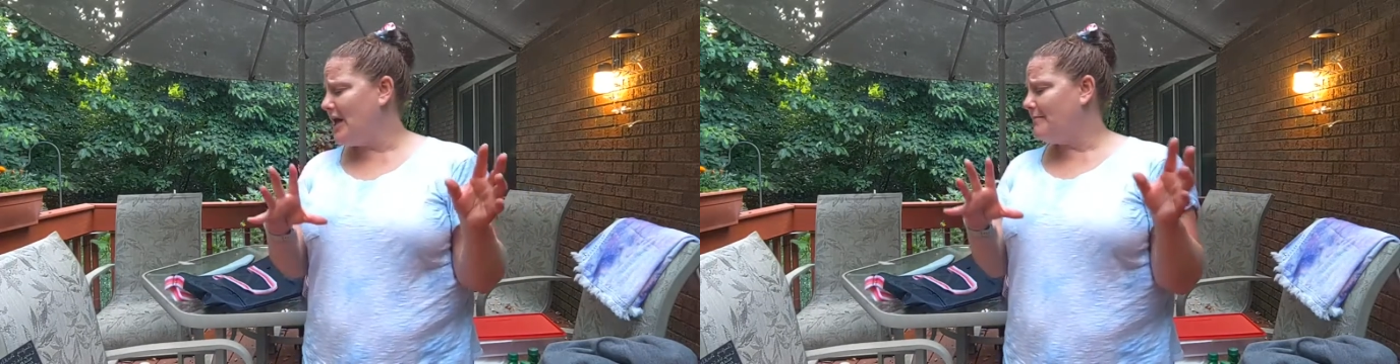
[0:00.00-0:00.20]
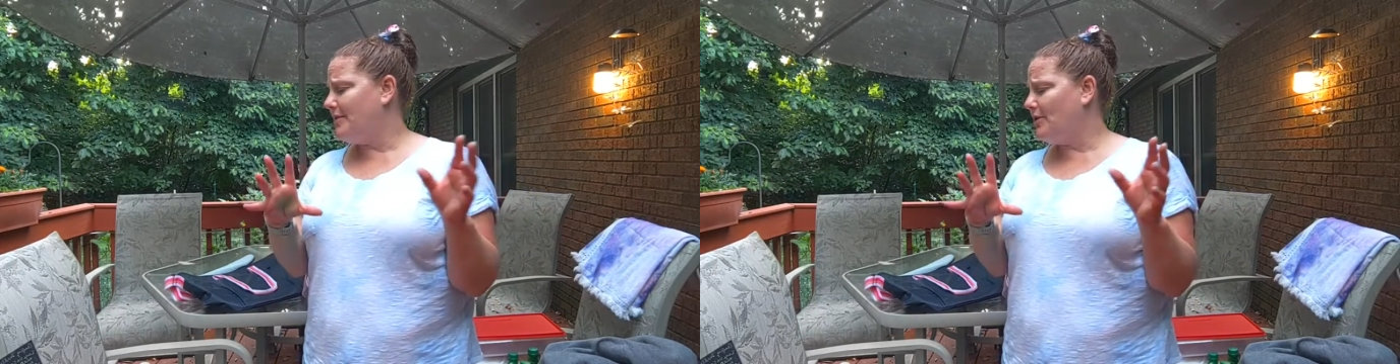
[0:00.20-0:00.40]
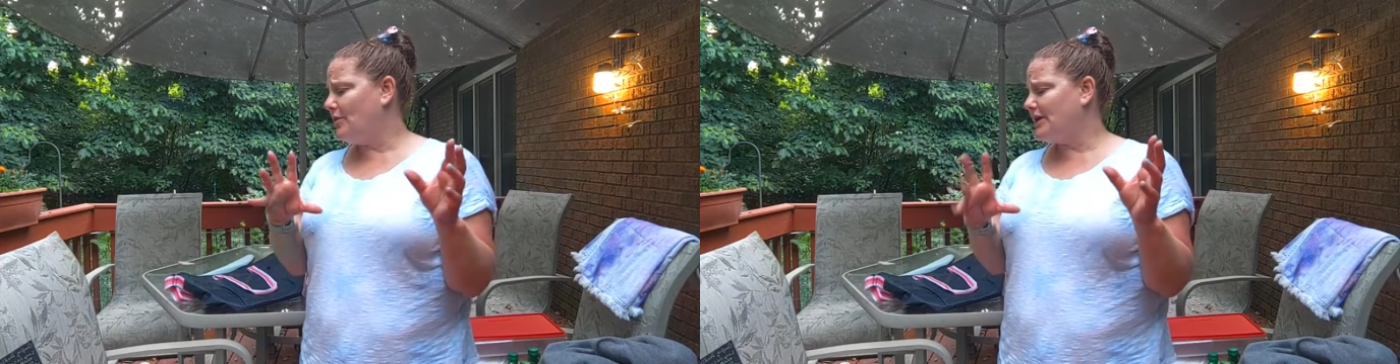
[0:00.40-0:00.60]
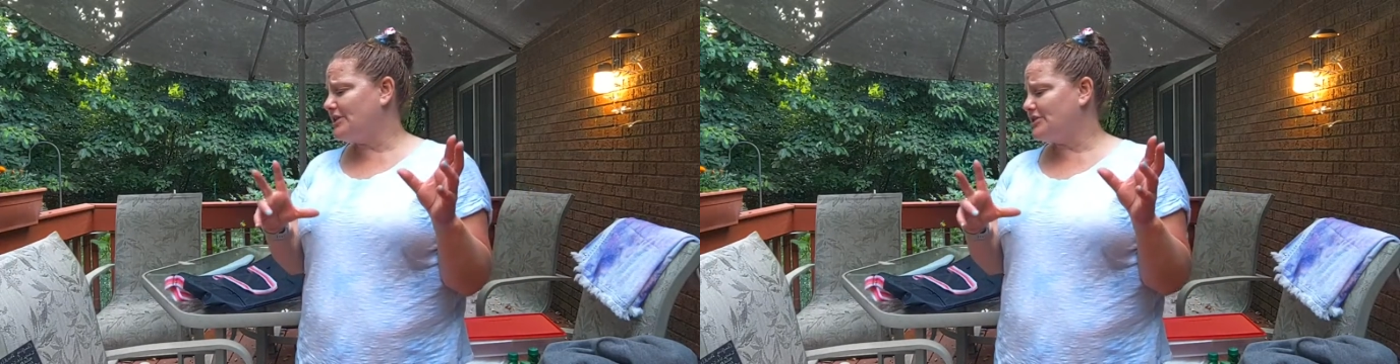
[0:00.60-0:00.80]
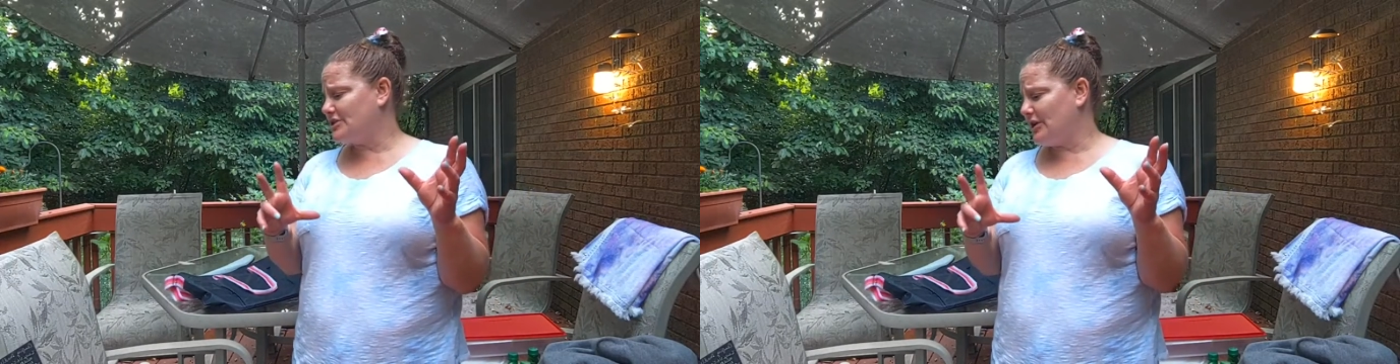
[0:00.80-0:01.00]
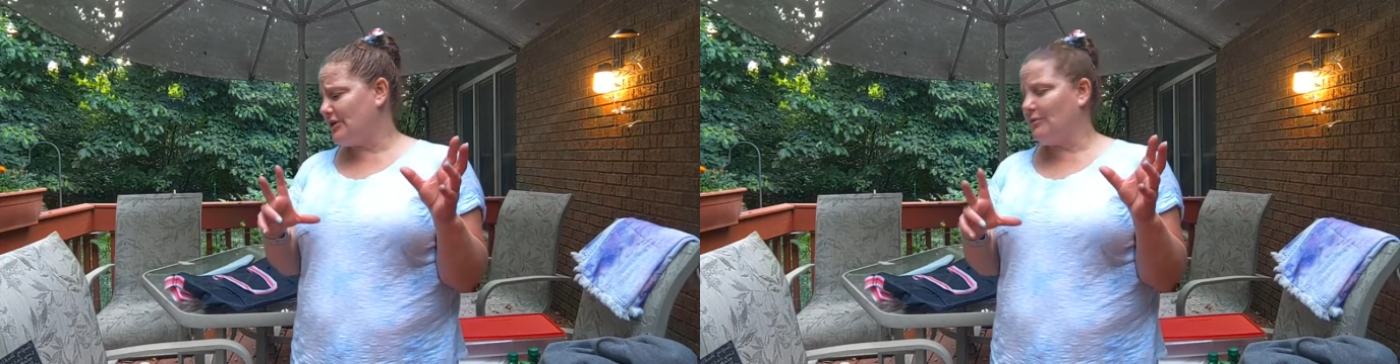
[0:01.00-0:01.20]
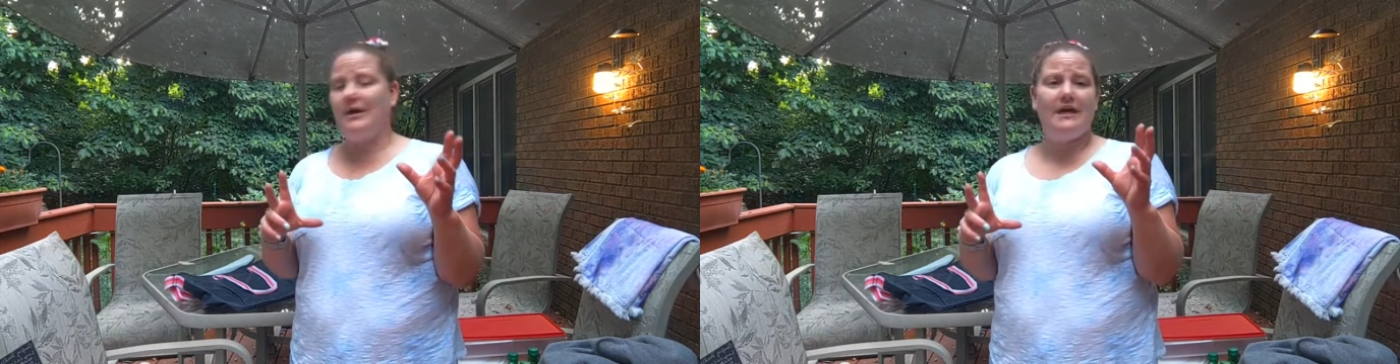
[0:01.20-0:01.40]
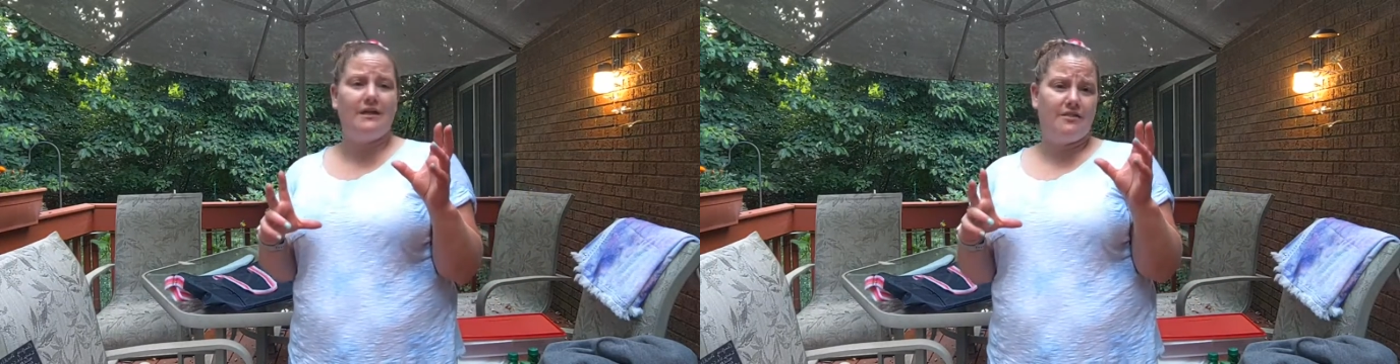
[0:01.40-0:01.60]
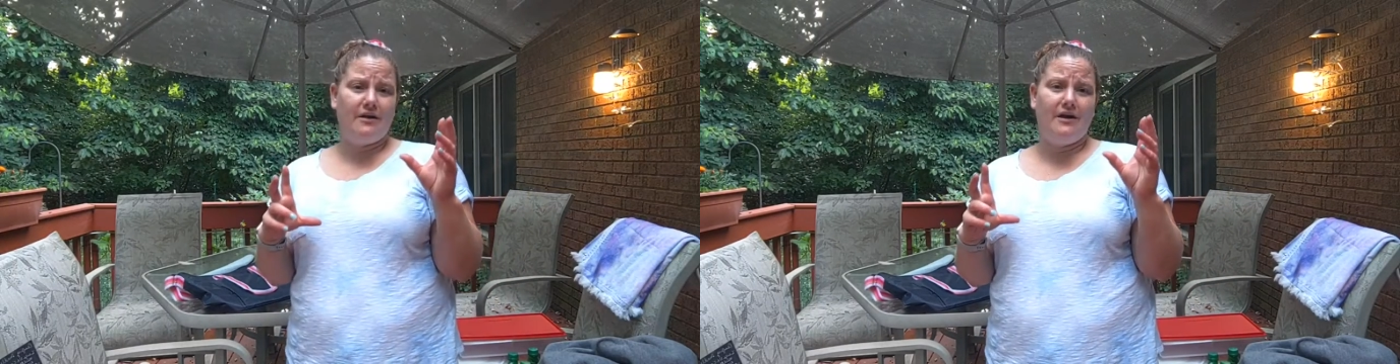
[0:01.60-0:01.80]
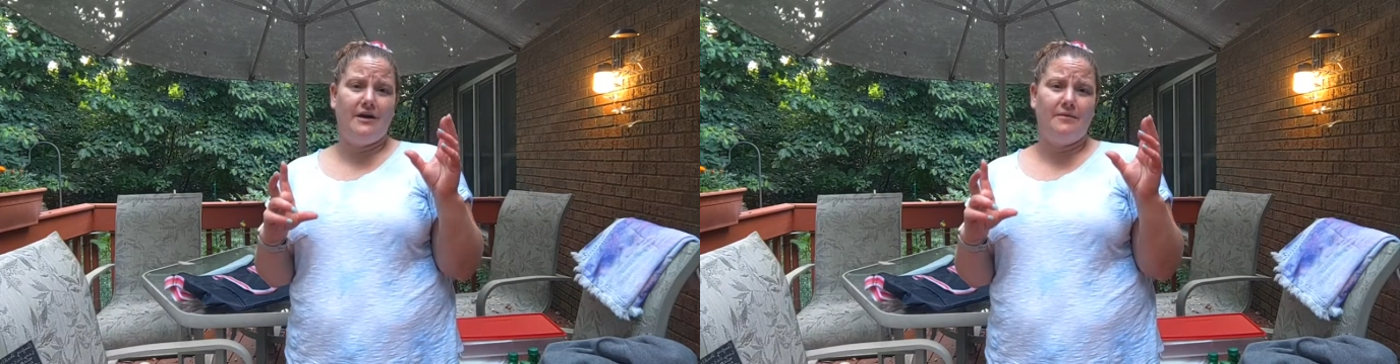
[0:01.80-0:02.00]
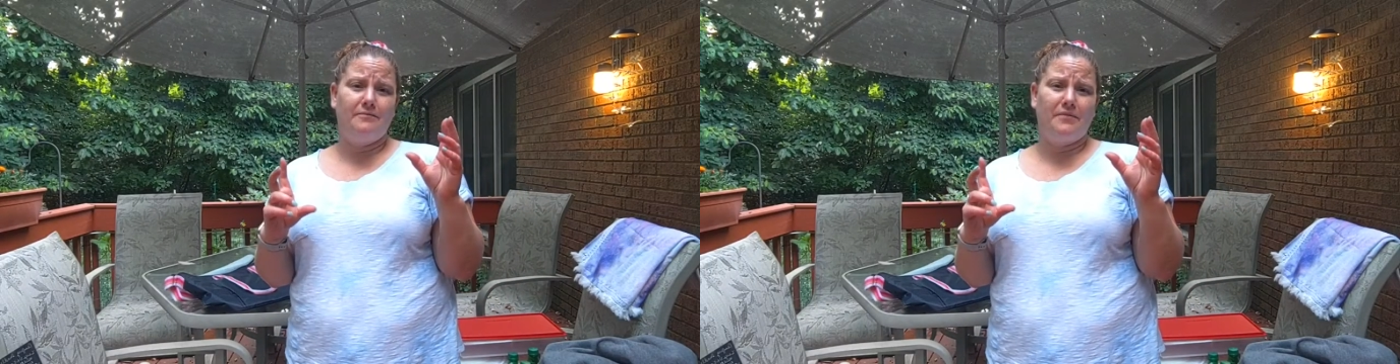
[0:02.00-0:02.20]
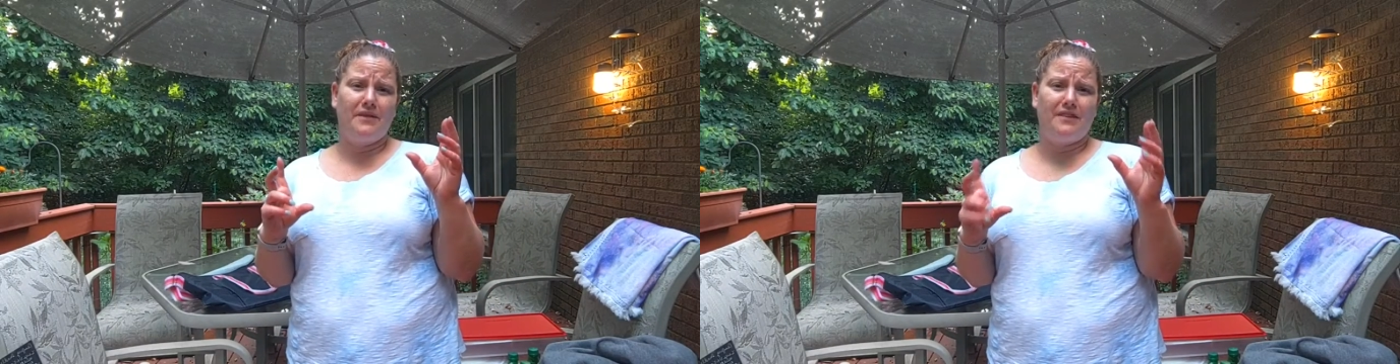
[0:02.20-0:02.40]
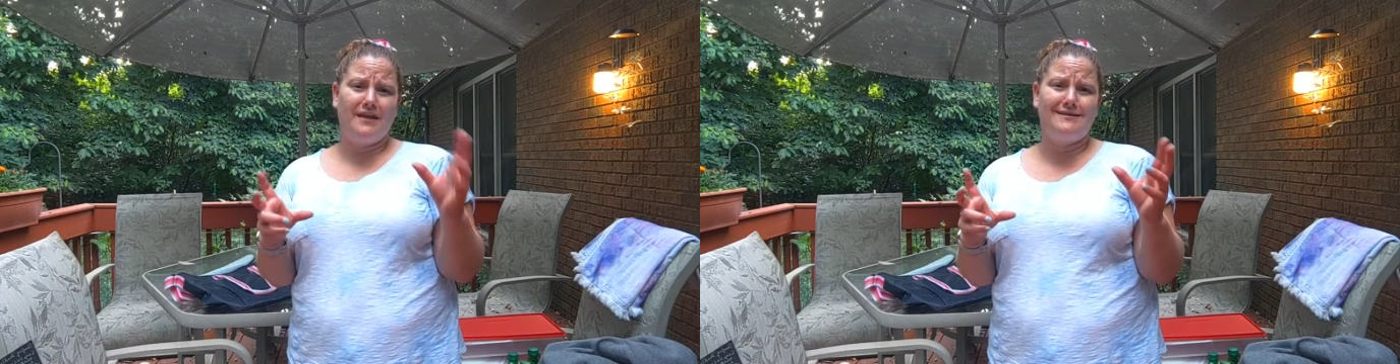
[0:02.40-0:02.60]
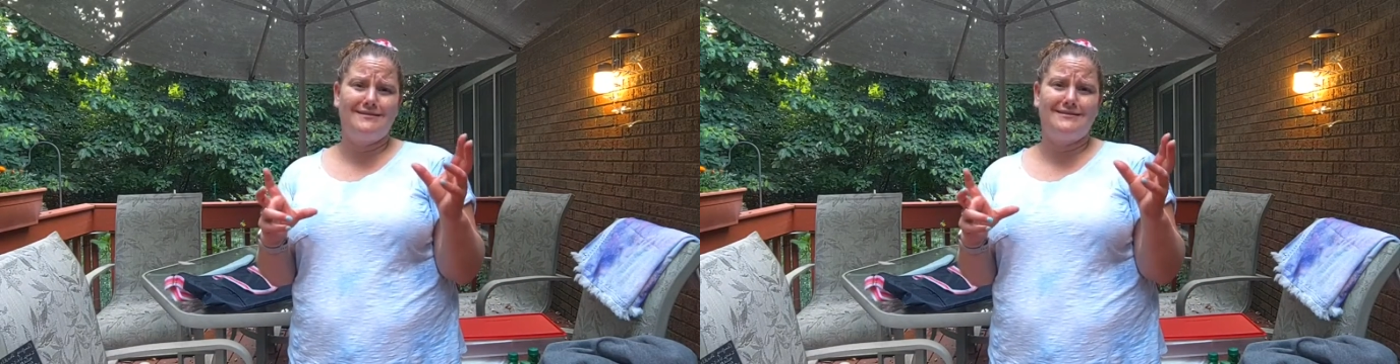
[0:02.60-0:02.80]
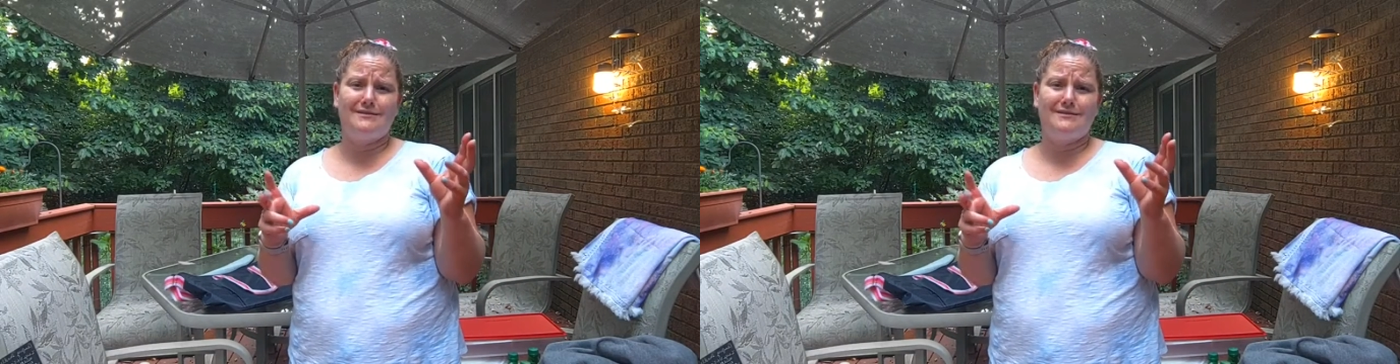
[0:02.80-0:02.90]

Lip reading: but we're gonna start with things.